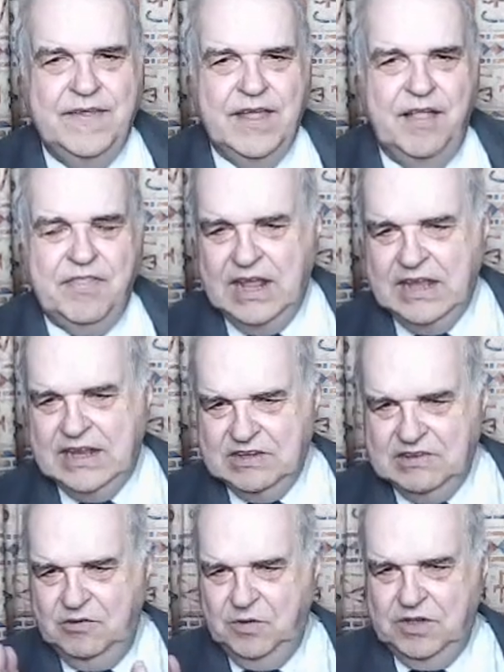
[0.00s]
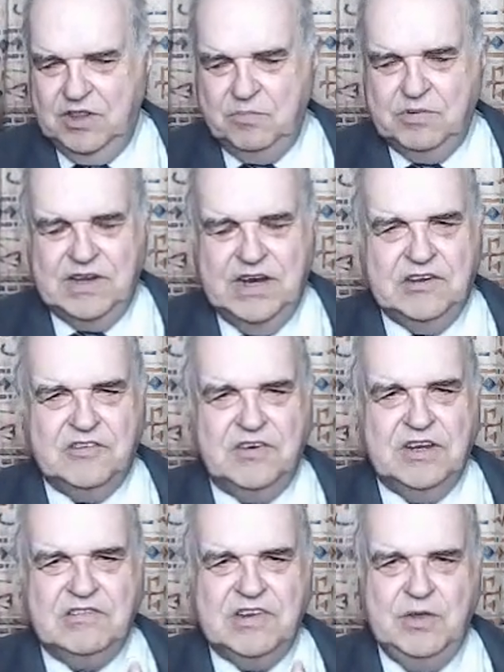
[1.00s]
And can look at the presenter
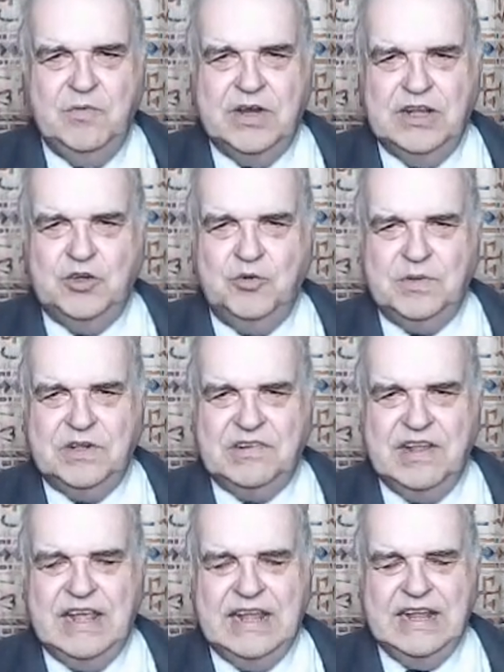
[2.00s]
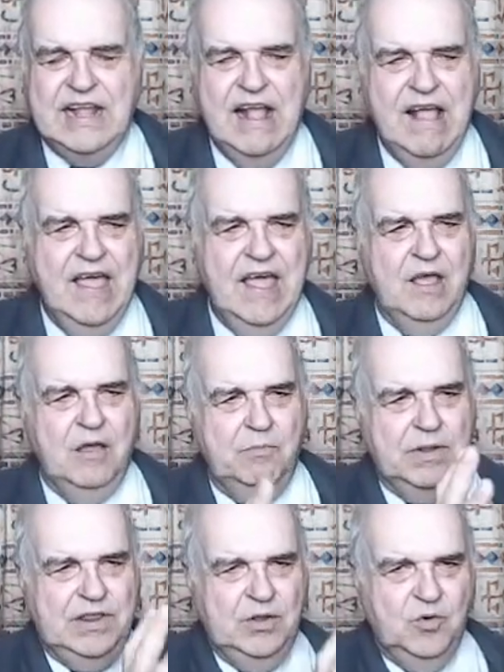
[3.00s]
screen, see what I should be saying,
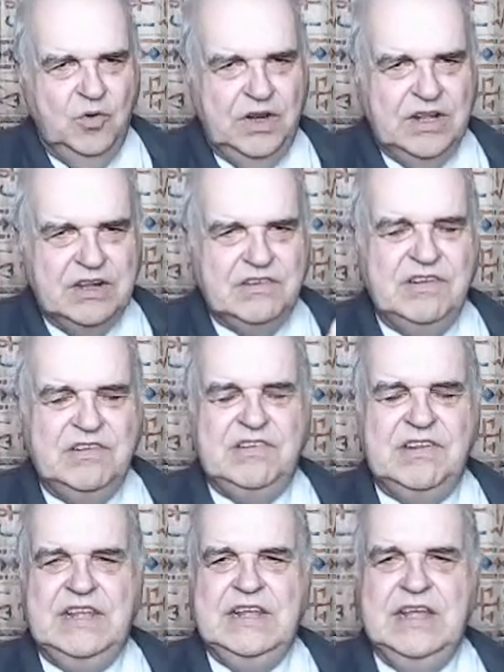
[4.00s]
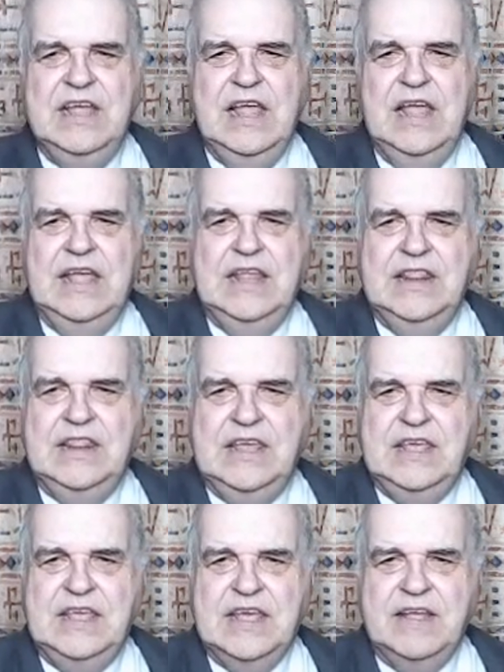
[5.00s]
but the audience is seeing in
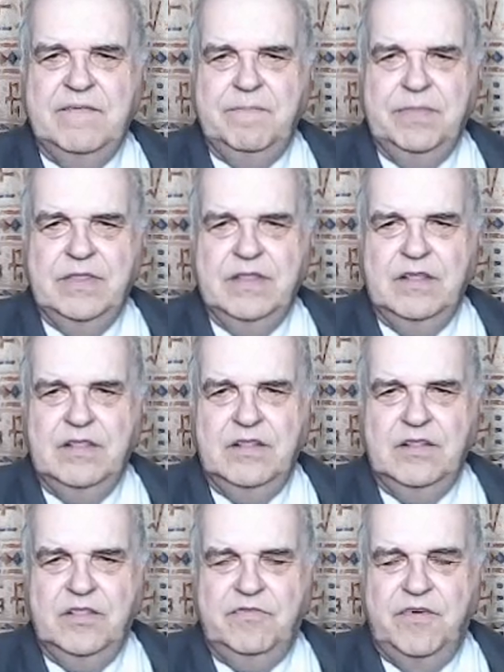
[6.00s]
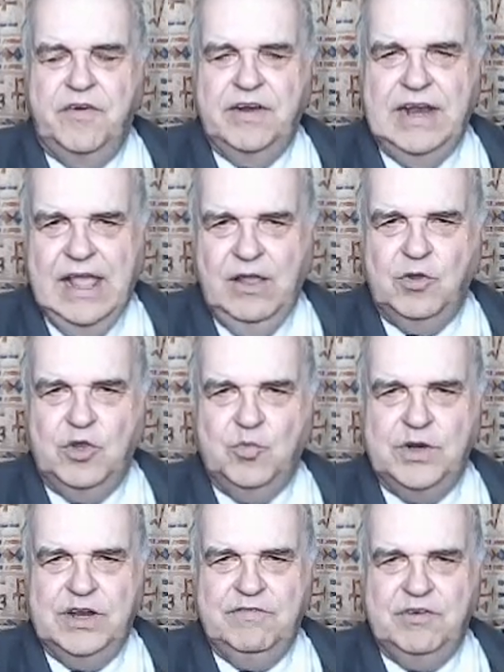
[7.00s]
the foreign language,
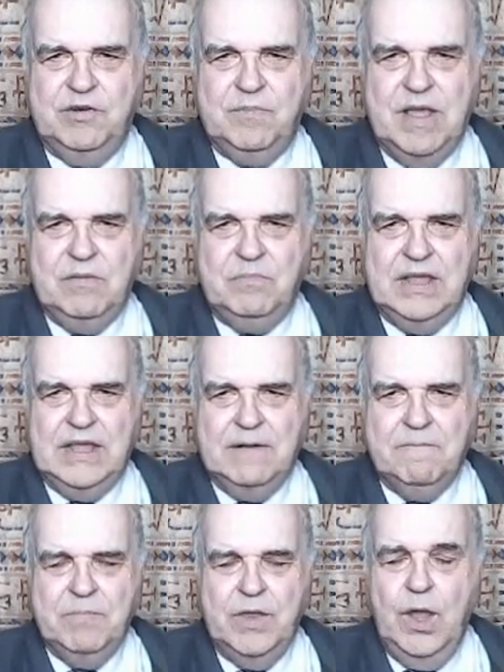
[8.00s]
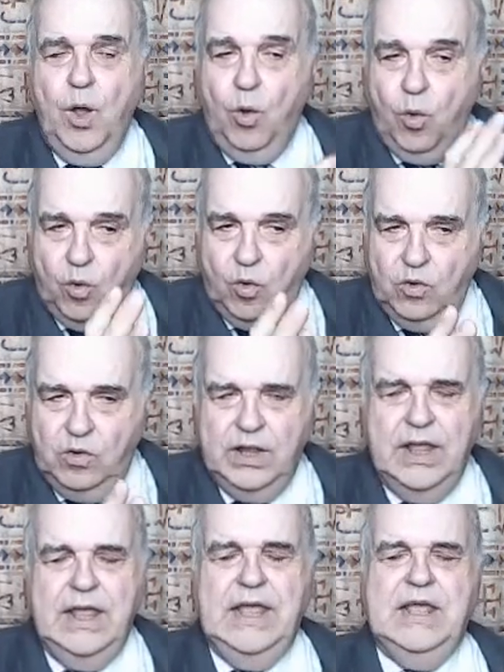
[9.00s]
whatever it may be. Or
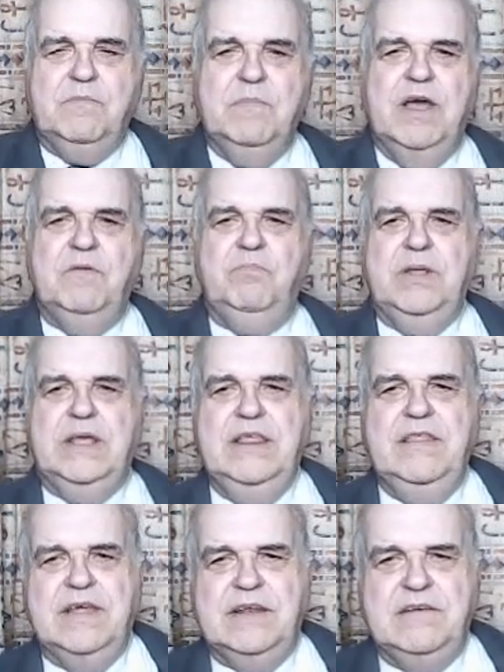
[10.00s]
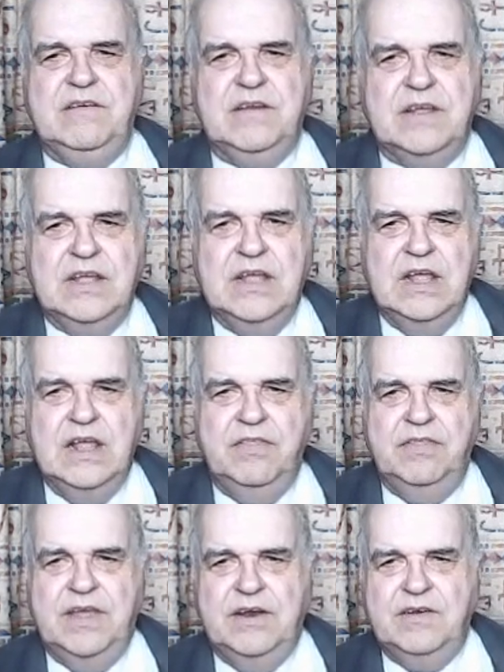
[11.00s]
it might be that
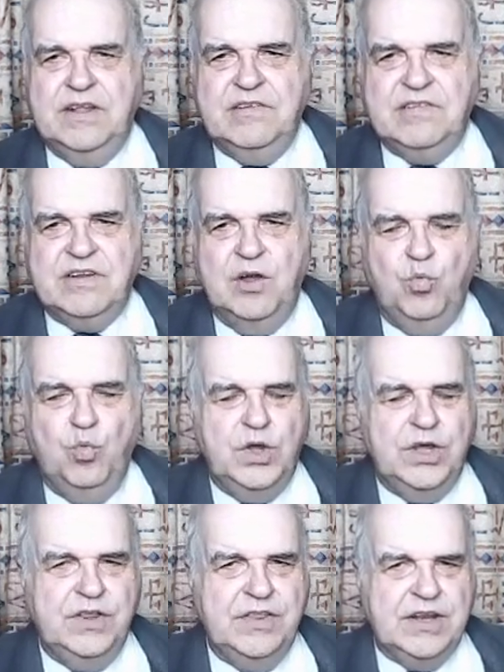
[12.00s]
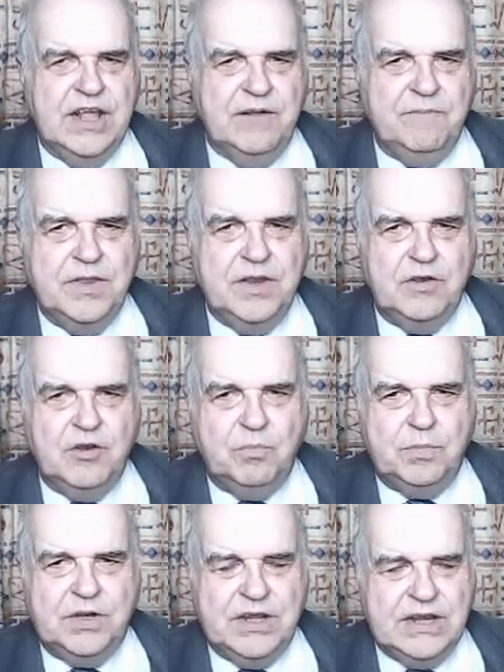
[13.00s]
there is a word that I'm not
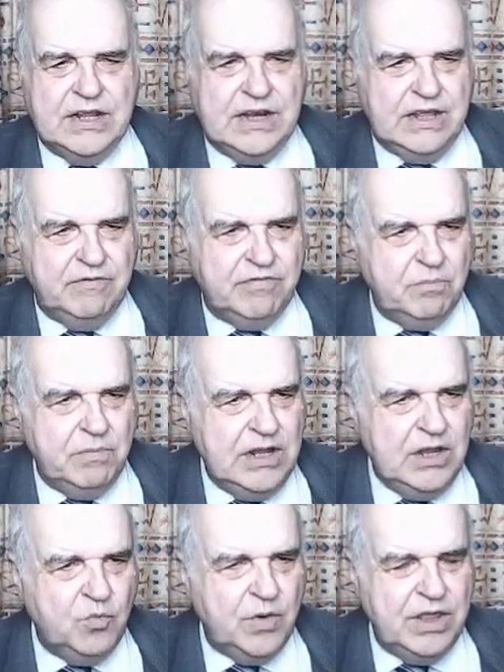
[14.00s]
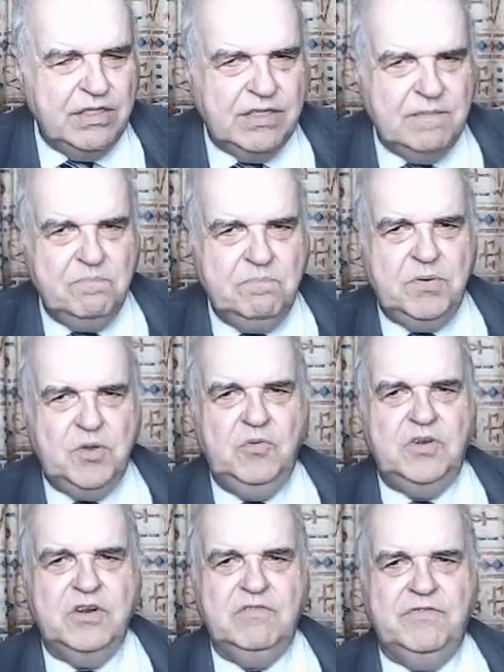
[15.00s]
particularly familiar with,
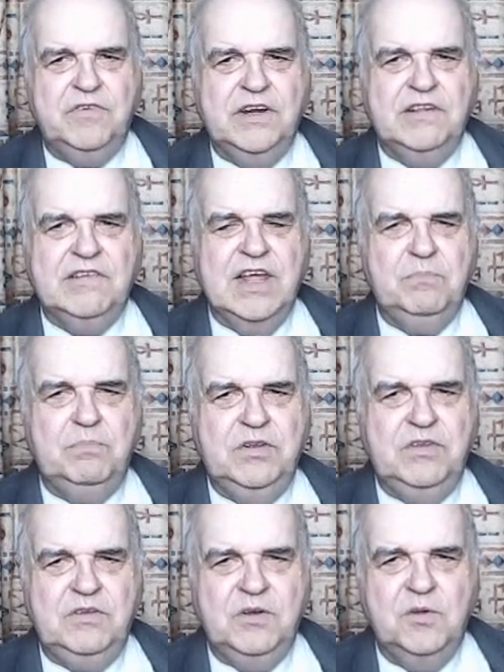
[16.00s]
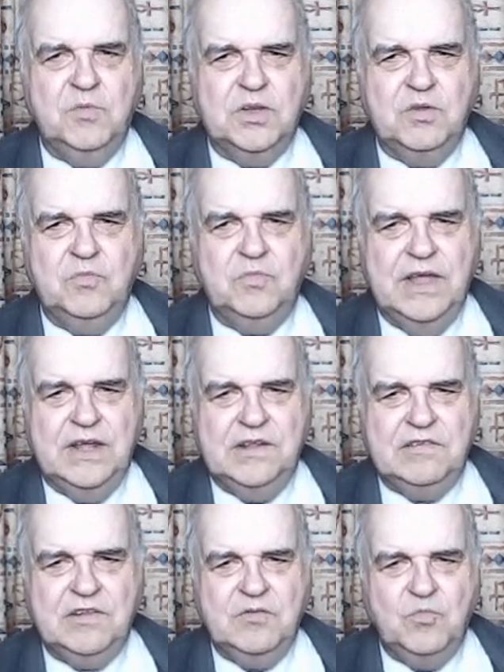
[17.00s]
imputed, for example. Do you know what that
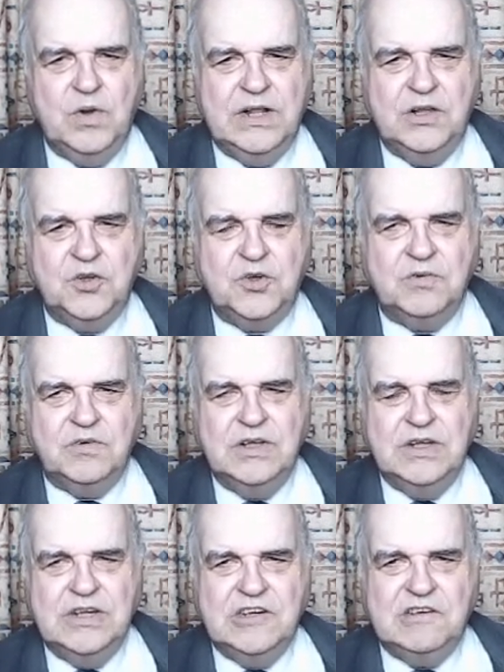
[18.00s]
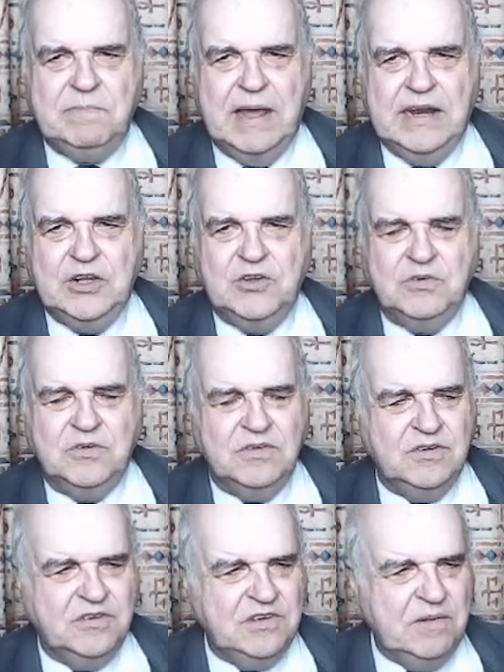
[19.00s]
is in Welsh or Spanish or
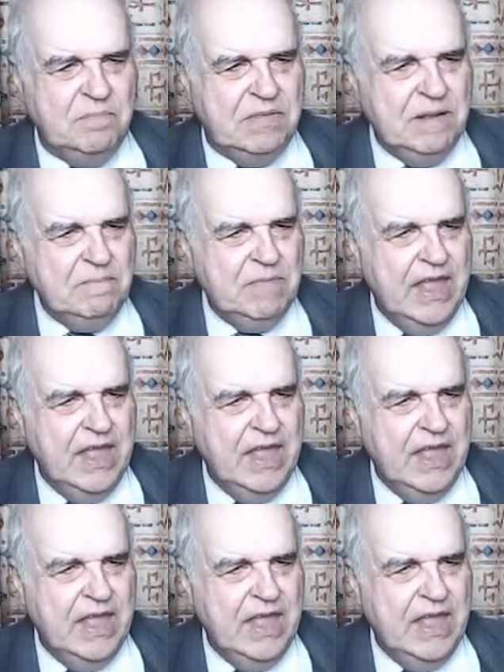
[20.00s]
something?